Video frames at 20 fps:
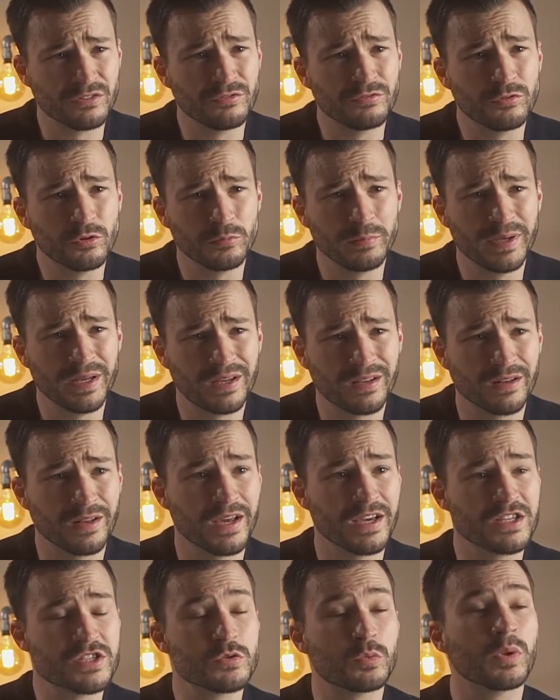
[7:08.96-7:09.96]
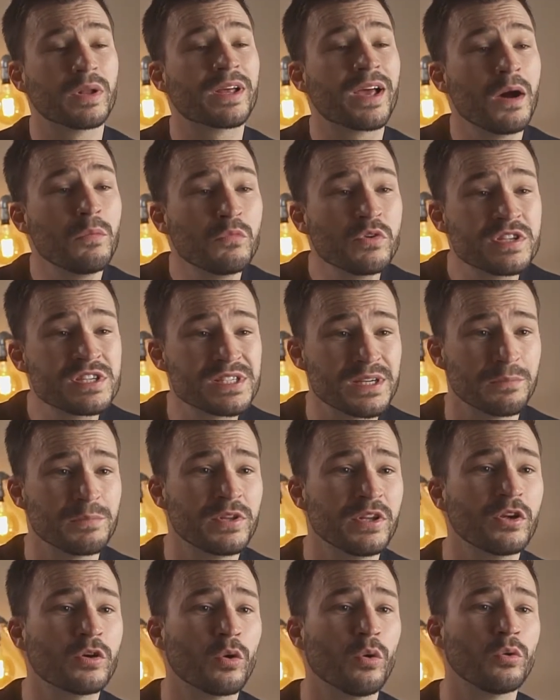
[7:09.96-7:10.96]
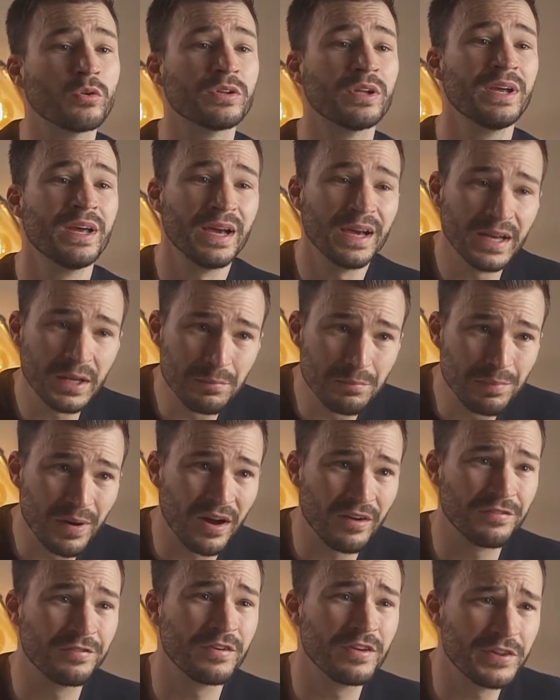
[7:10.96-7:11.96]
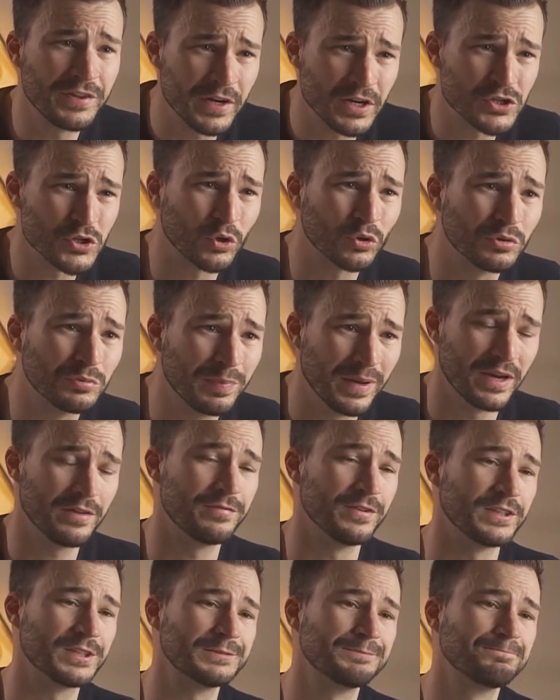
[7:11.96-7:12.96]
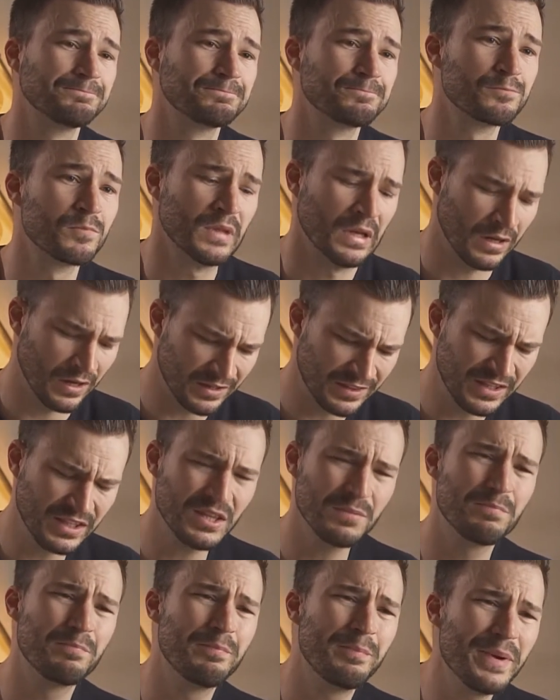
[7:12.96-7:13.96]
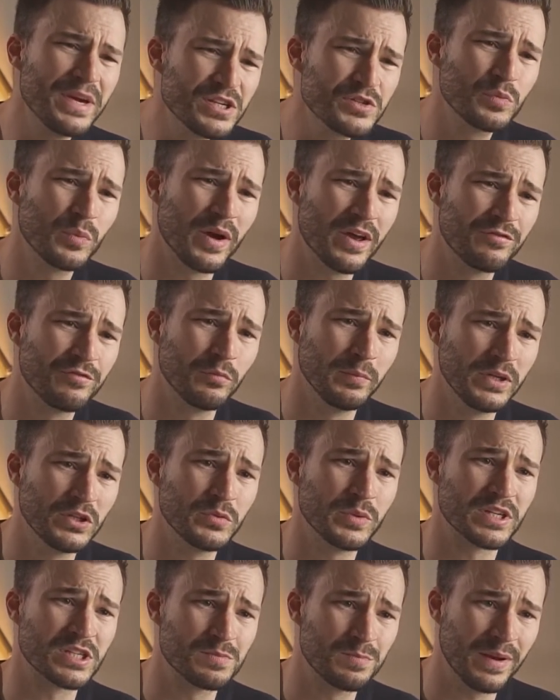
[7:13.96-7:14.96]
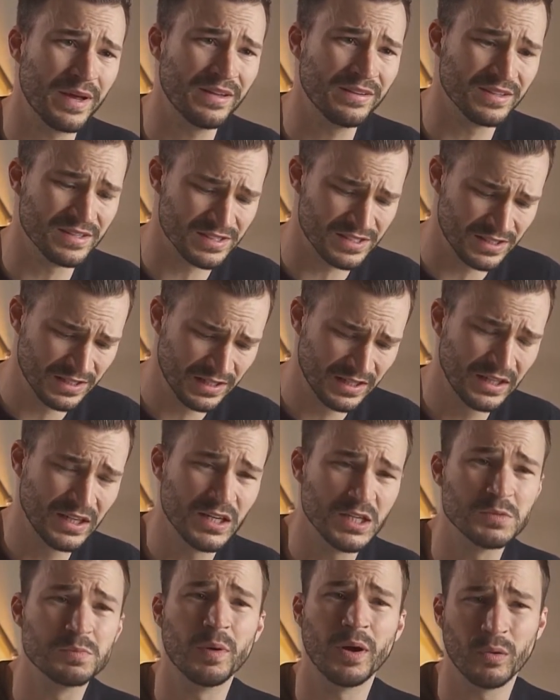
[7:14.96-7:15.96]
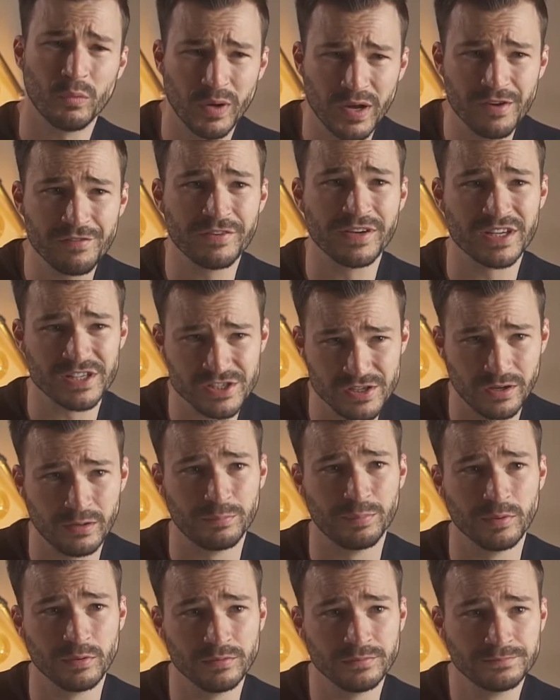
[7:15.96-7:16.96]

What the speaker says: full medical aids will come with something called an above threshold benefit. I think the best way for me to explain this is by way of an example.